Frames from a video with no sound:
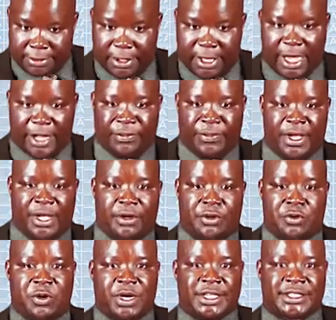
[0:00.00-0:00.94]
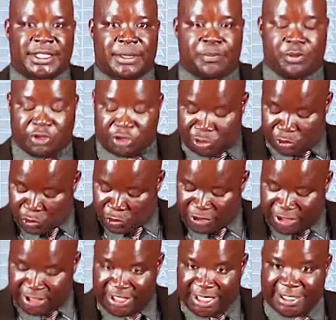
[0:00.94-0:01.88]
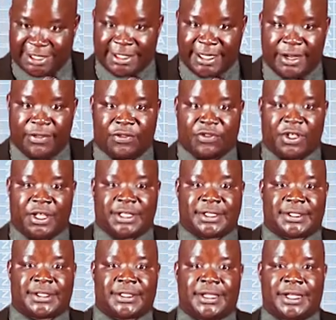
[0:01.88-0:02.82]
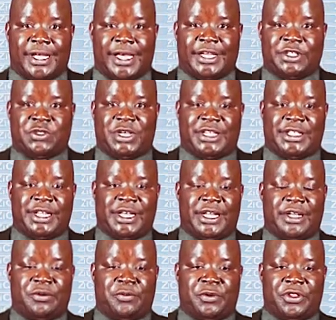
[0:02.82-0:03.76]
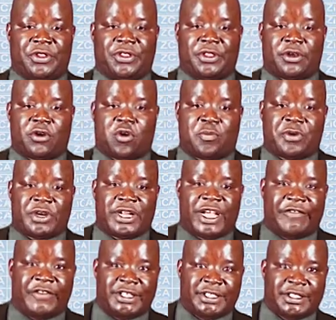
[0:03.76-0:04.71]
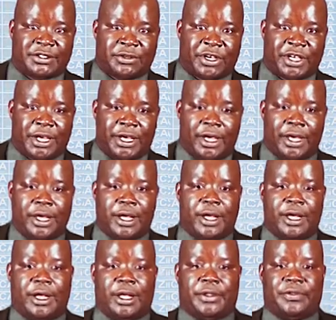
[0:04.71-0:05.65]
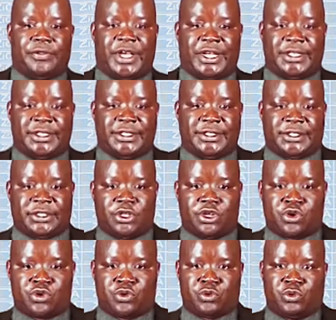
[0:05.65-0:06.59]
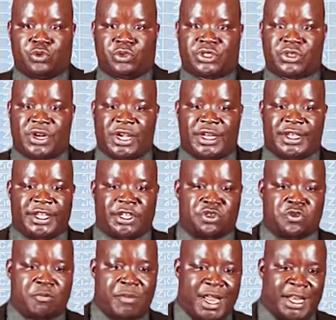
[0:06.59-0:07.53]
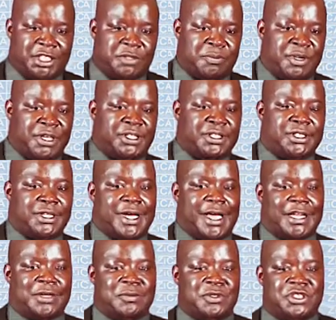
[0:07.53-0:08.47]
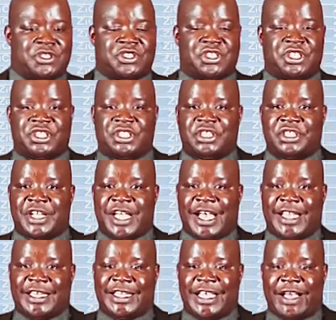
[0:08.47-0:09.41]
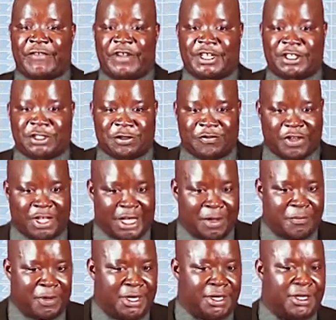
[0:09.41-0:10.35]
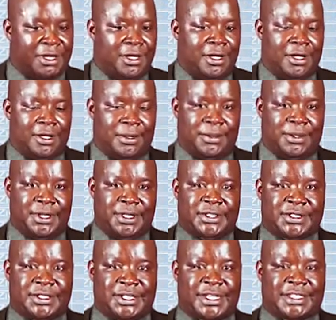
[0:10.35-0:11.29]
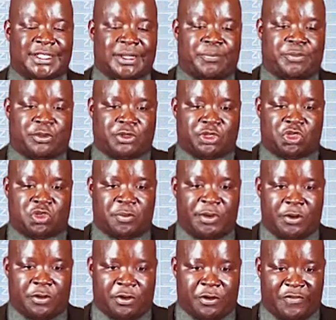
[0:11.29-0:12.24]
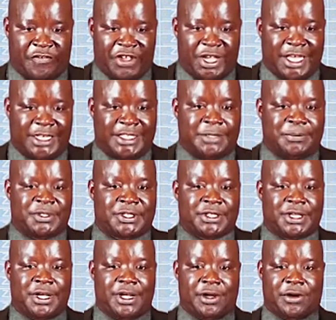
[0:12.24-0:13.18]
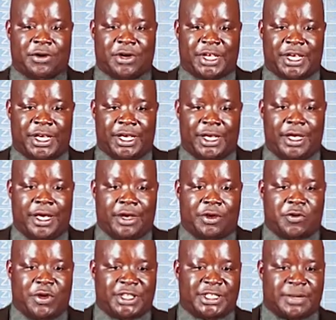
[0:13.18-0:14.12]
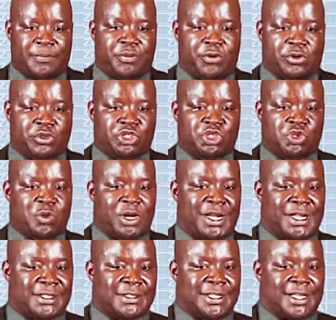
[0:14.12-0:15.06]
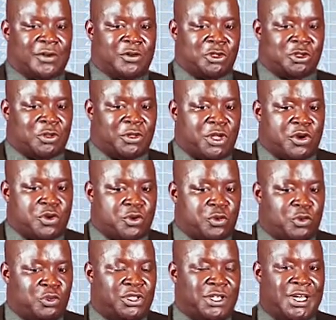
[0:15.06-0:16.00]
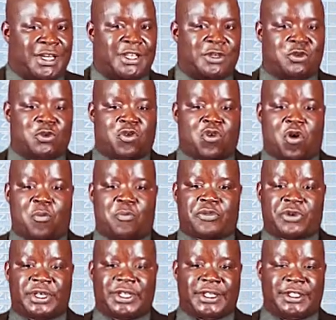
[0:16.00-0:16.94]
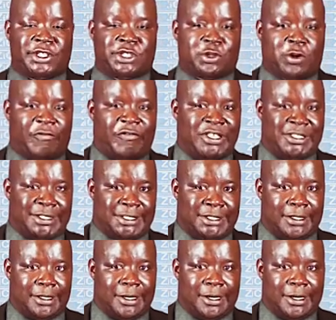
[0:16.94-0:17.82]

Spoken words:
And then you are supposed to consider certain things as you are dealing with corporate governance, okay? That is the rules relating to management, administration, and governance of a company. These are supposed to be on your fingertips, okay? You are supposed to understand also the rules relating to corporate insolvency.